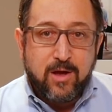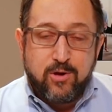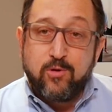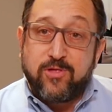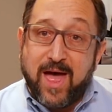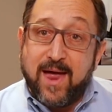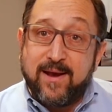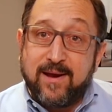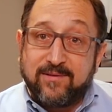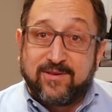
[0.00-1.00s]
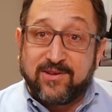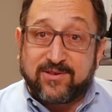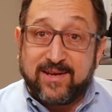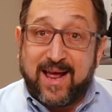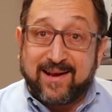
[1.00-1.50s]
You then
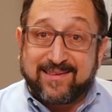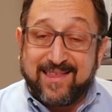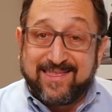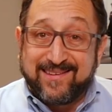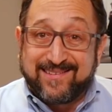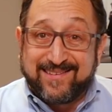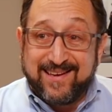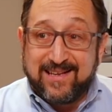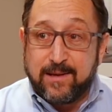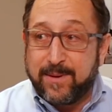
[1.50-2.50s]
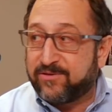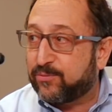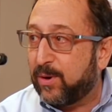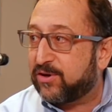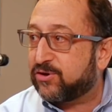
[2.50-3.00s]
disconnect the Z limit
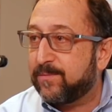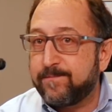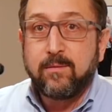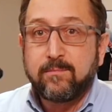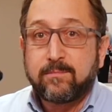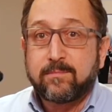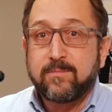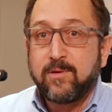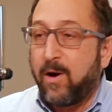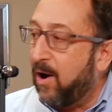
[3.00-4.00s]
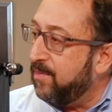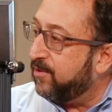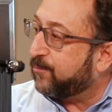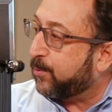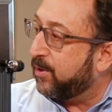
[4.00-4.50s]
switch. On
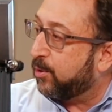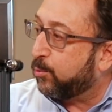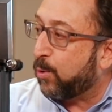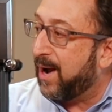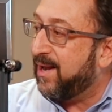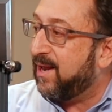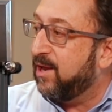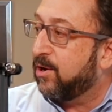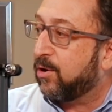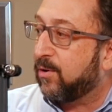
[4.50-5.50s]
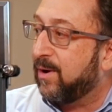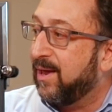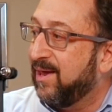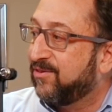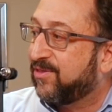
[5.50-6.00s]
this printer right here
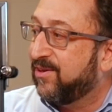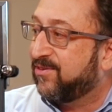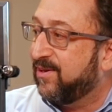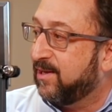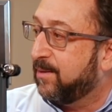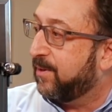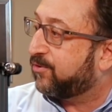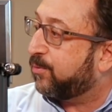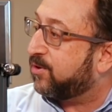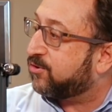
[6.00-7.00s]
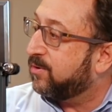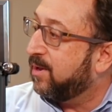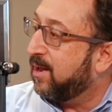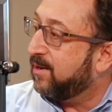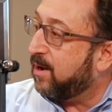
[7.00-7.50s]
is the Z limit switch.
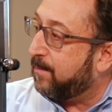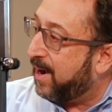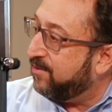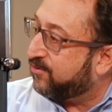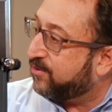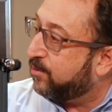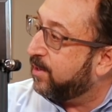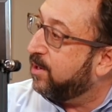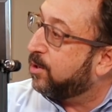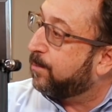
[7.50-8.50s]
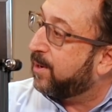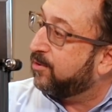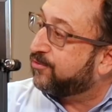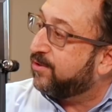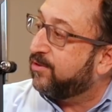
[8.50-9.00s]
Now mine's still here, but
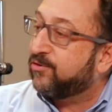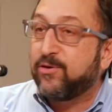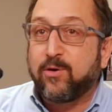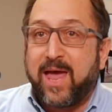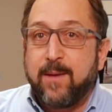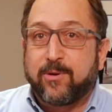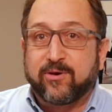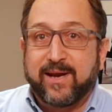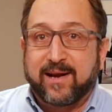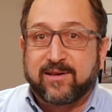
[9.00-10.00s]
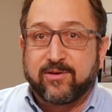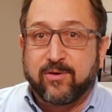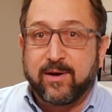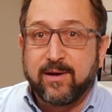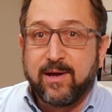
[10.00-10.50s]
you'll see there's no cable connected
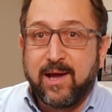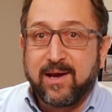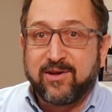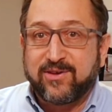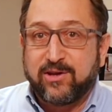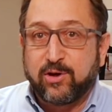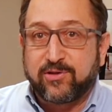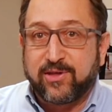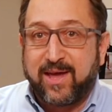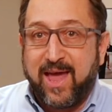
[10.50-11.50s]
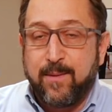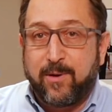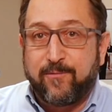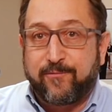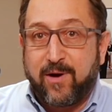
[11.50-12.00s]
to it because I took the
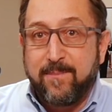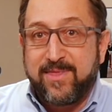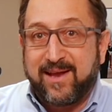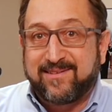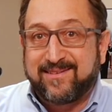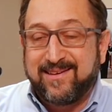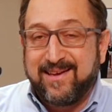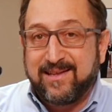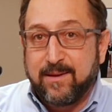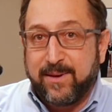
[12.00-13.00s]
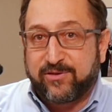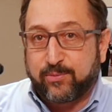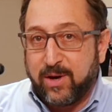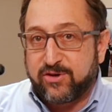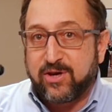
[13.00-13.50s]
cable from that Z limit
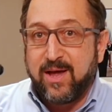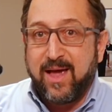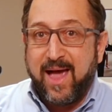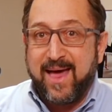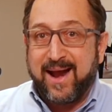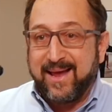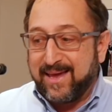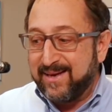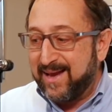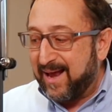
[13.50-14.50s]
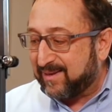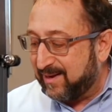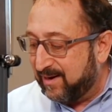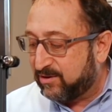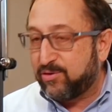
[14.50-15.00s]
switch and I
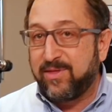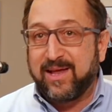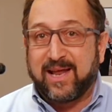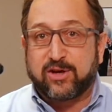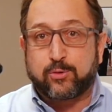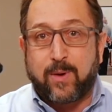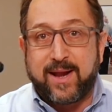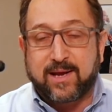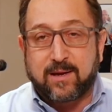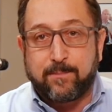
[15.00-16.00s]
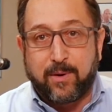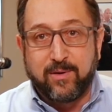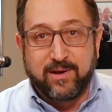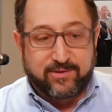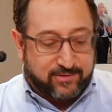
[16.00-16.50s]
connected it to the electronic
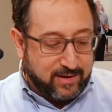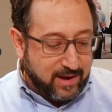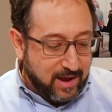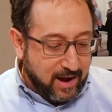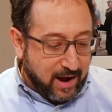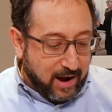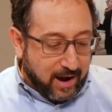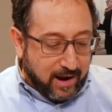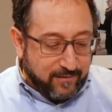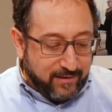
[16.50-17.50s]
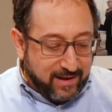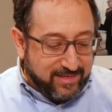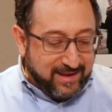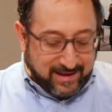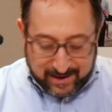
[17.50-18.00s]
components of
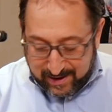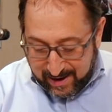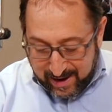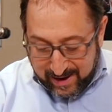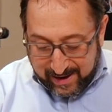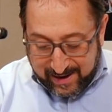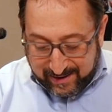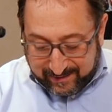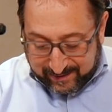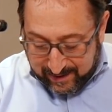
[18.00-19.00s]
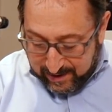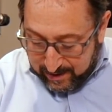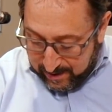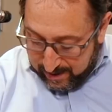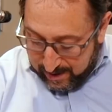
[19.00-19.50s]
the EZABL.